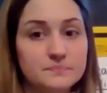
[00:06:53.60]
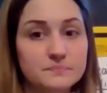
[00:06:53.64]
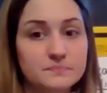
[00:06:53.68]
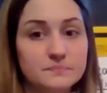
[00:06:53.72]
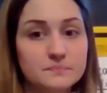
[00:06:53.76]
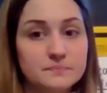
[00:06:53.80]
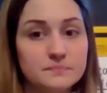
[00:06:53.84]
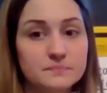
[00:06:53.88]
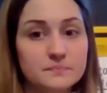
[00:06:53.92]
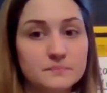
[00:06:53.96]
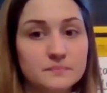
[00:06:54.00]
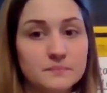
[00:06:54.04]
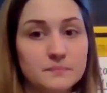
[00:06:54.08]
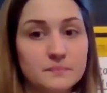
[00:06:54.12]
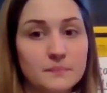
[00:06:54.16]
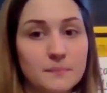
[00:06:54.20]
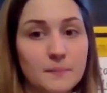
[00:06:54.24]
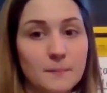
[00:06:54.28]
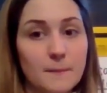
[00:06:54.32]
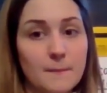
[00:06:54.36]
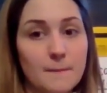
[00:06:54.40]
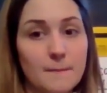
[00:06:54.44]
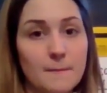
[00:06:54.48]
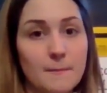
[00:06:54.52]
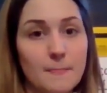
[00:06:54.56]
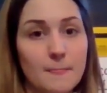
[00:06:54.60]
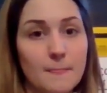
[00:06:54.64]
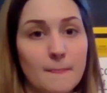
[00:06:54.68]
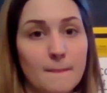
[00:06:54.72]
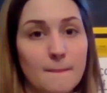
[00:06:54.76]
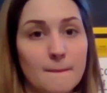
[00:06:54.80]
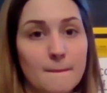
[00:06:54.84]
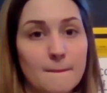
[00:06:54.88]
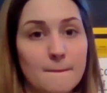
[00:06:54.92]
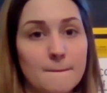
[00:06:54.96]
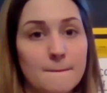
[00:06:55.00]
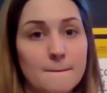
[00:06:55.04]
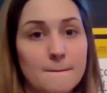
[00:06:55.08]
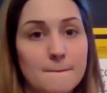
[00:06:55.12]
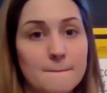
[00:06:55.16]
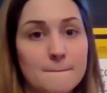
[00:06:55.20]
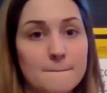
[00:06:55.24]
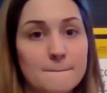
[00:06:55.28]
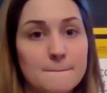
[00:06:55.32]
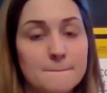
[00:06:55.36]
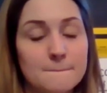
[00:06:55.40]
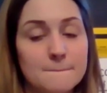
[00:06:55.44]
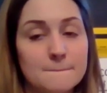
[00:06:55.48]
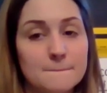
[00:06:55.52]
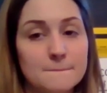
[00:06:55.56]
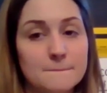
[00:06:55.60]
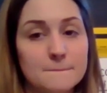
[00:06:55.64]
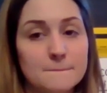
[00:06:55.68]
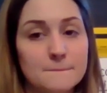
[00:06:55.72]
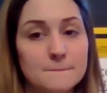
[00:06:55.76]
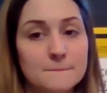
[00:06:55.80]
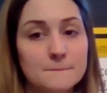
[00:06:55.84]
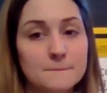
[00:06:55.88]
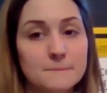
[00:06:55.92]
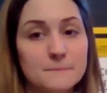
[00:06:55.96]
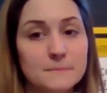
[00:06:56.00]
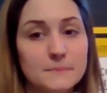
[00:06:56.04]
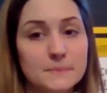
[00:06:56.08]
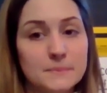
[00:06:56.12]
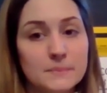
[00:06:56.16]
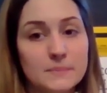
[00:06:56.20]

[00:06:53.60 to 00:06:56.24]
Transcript: [no speech]